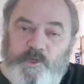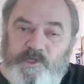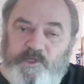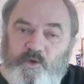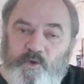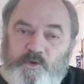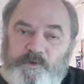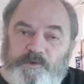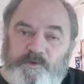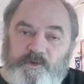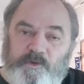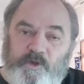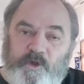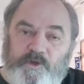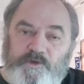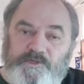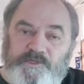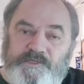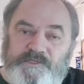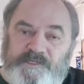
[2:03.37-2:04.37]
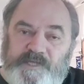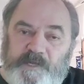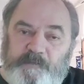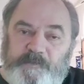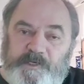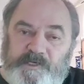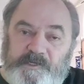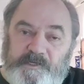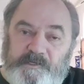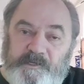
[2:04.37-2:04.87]
ignore the largest
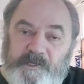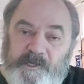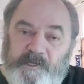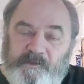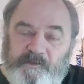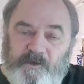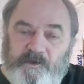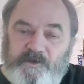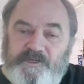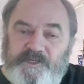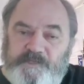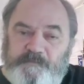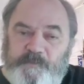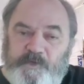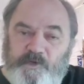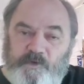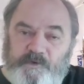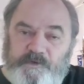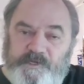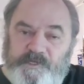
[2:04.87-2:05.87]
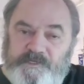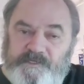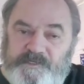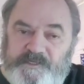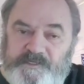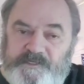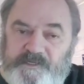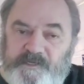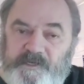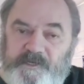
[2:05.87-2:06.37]
segment, largest minority in
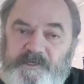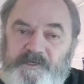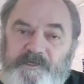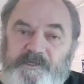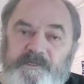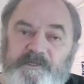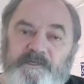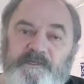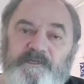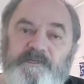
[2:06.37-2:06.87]
society,